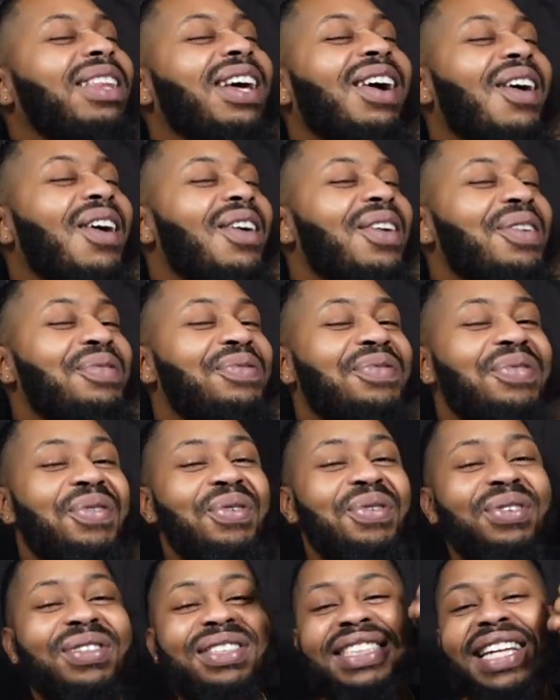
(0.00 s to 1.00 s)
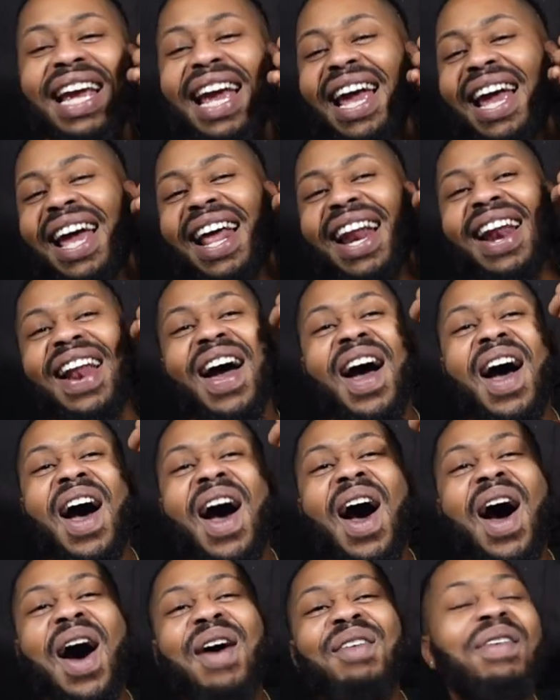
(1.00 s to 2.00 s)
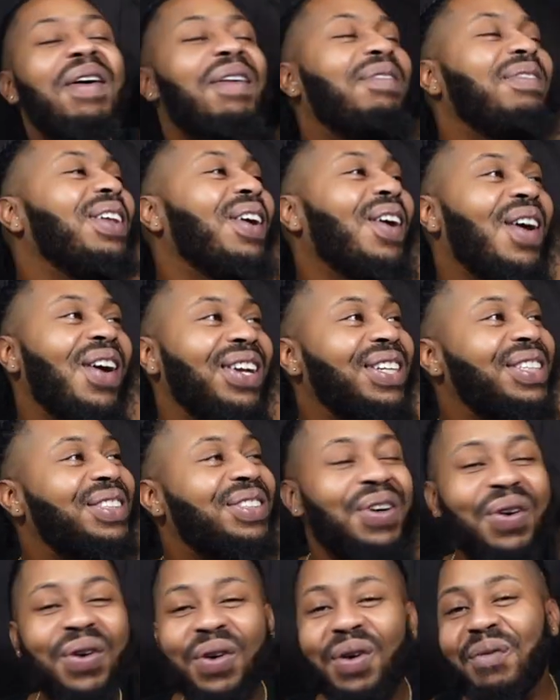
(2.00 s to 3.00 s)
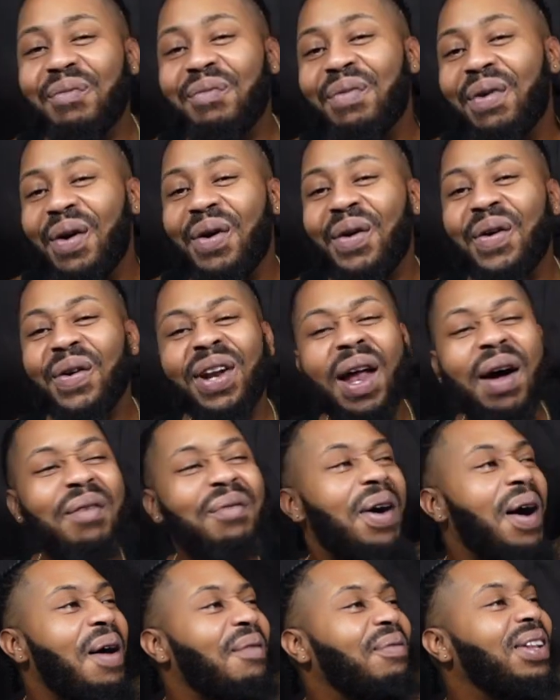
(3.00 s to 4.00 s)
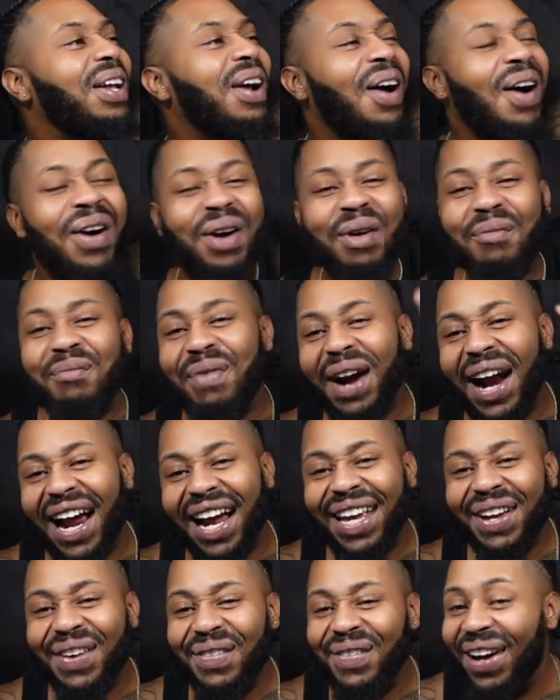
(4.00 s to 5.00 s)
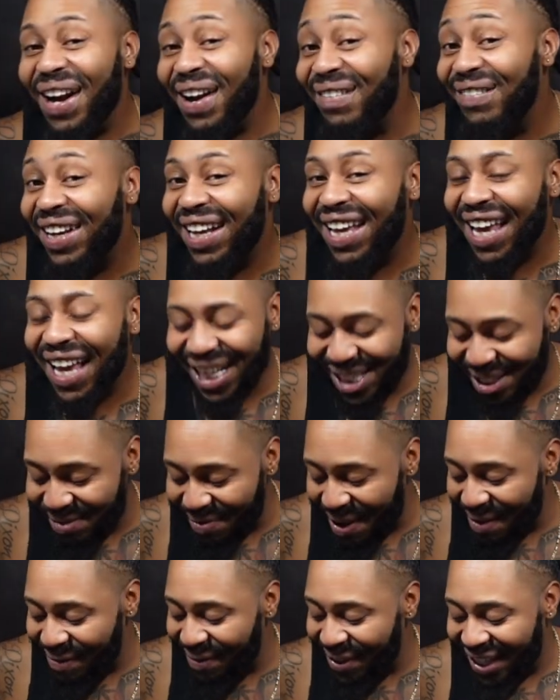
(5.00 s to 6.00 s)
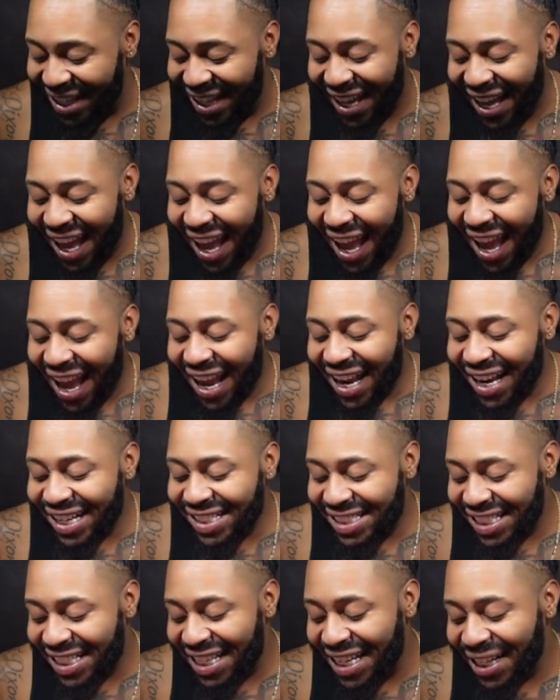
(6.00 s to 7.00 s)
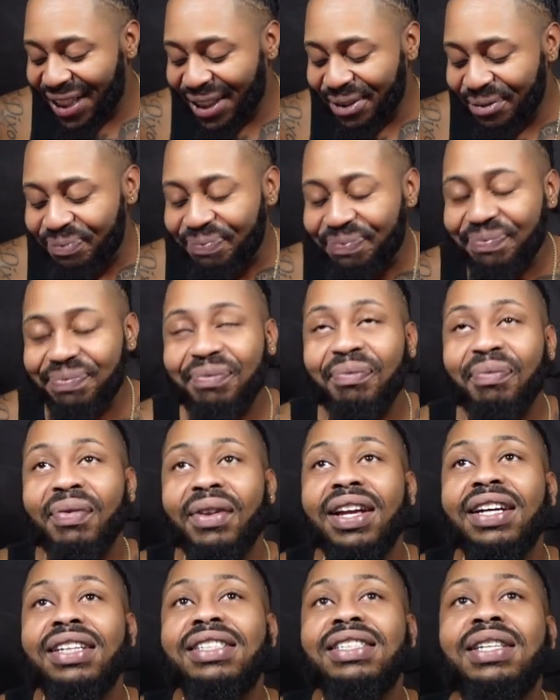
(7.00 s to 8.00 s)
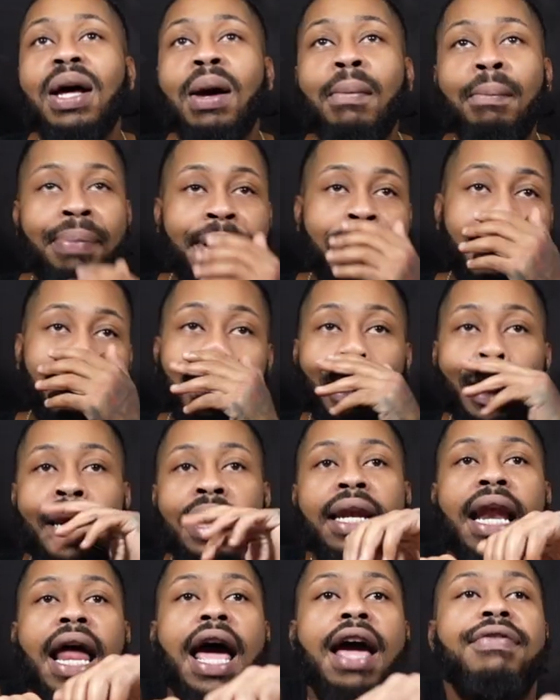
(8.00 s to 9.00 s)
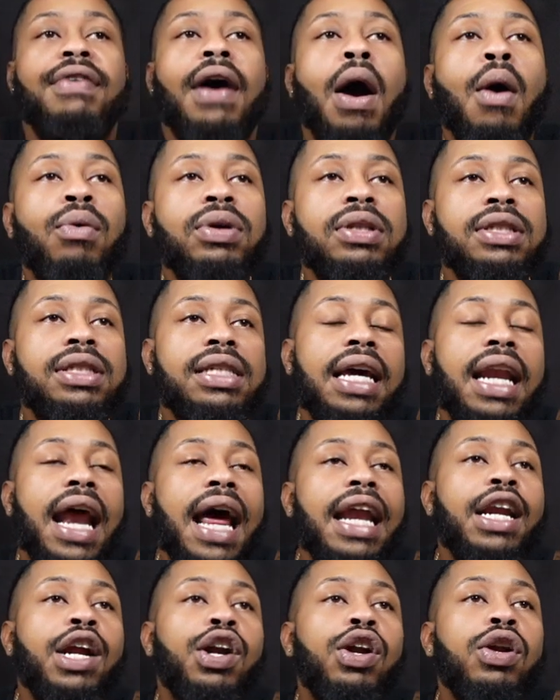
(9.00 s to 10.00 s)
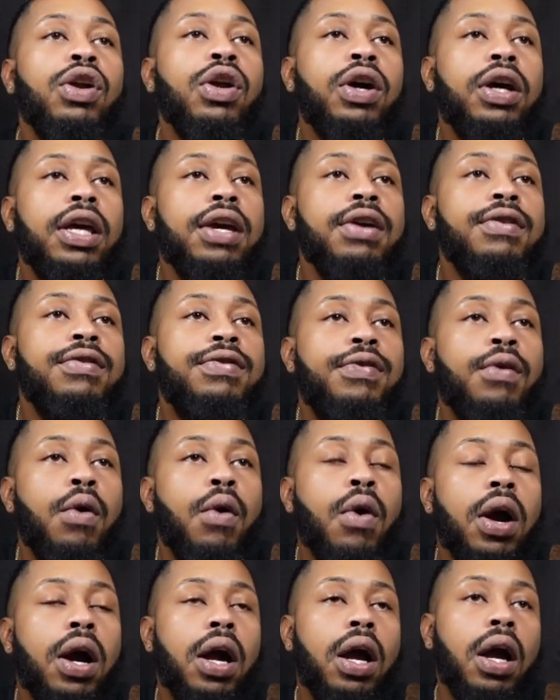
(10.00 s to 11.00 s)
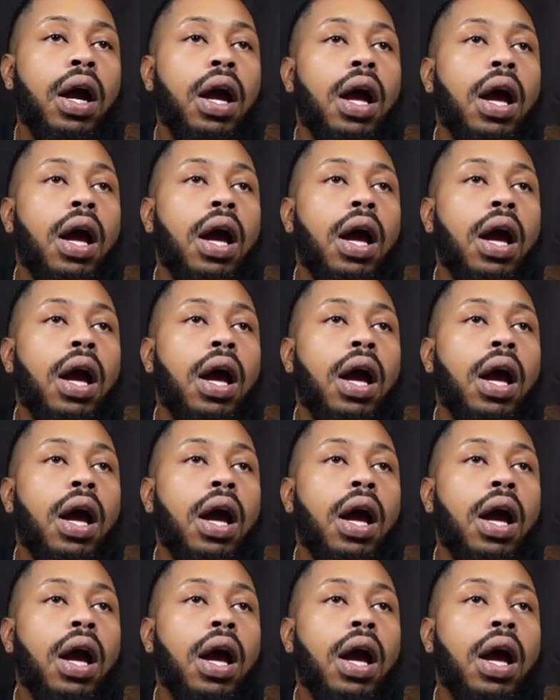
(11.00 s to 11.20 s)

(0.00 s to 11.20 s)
there on the food chain. I'm up there on the totem pole. I'm up there on the bracket, whatever the case may be. Here's the deal. Some people in life, I wouldn't say that they're looking for